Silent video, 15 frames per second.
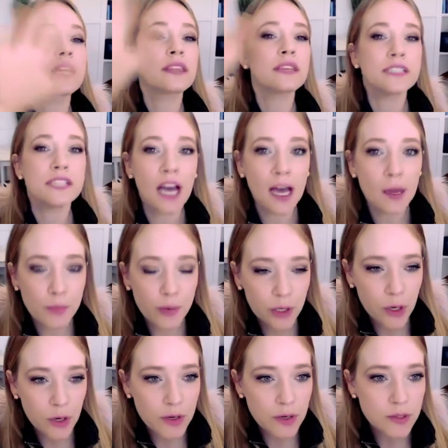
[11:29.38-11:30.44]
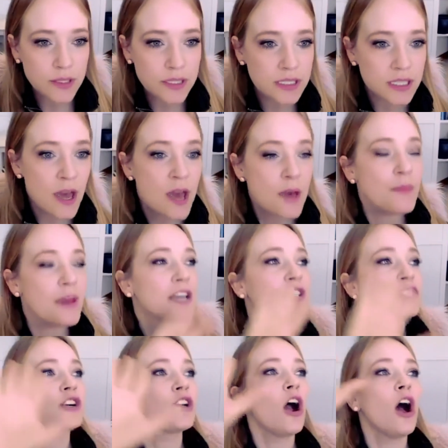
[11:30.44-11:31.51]
the top produce. Make
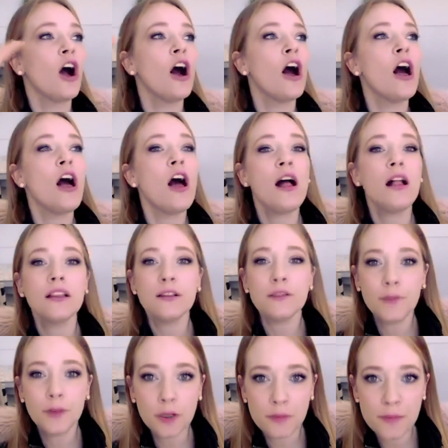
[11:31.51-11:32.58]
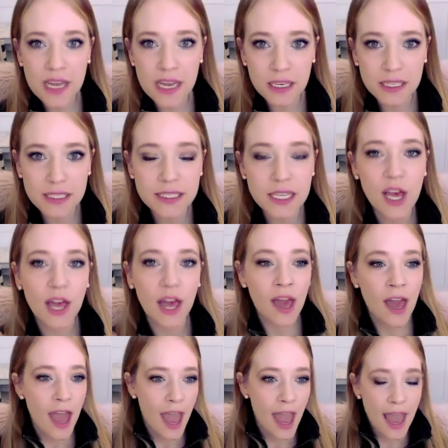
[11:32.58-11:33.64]
sure all of your meat is like
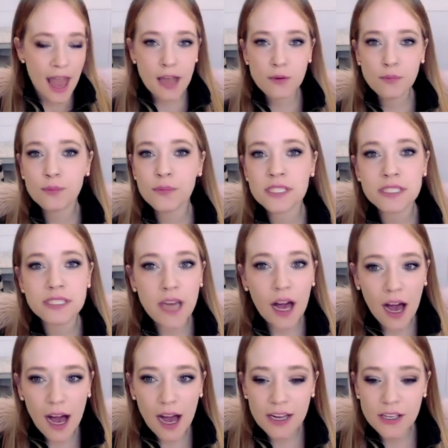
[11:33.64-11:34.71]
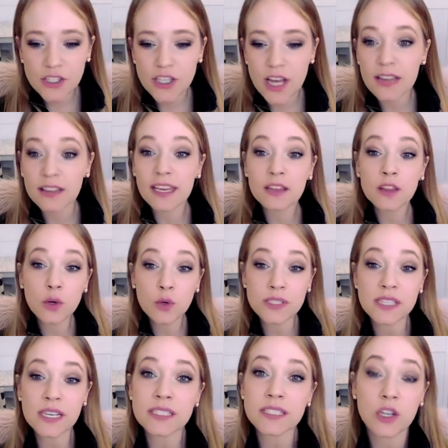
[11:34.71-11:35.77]
hand massage. And like those
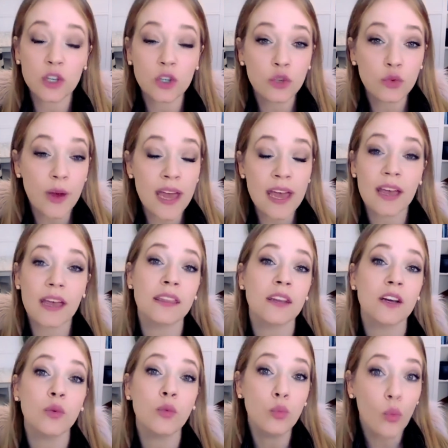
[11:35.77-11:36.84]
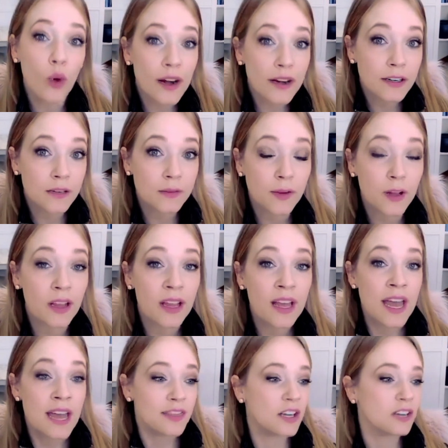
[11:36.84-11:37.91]
things are great and they're wonderful.
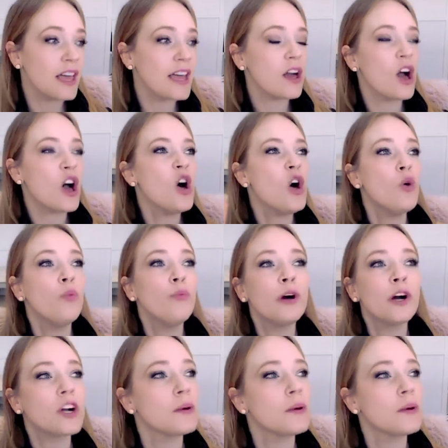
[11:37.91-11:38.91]
They're like, oh, book a